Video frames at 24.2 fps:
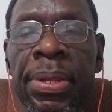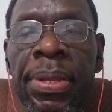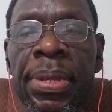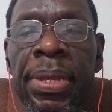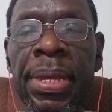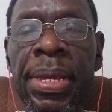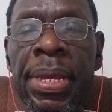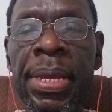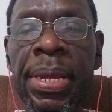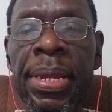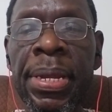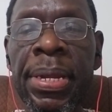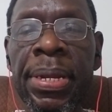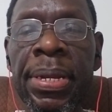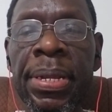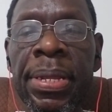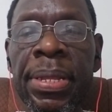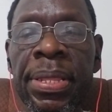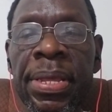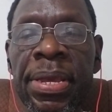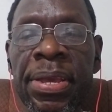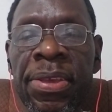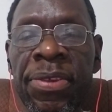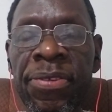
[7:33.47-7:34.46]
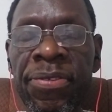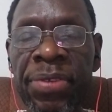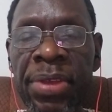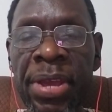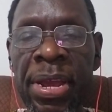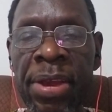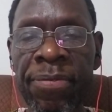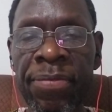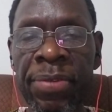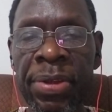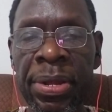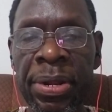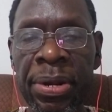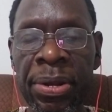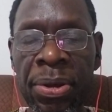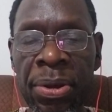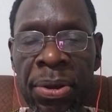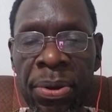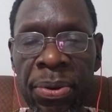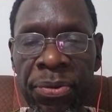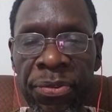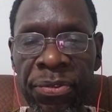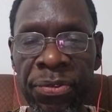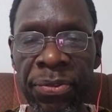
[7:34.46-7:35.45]
in the East African
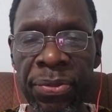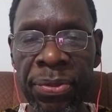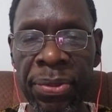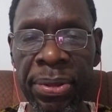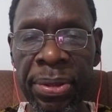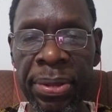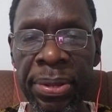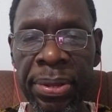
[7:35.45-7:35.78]
coast,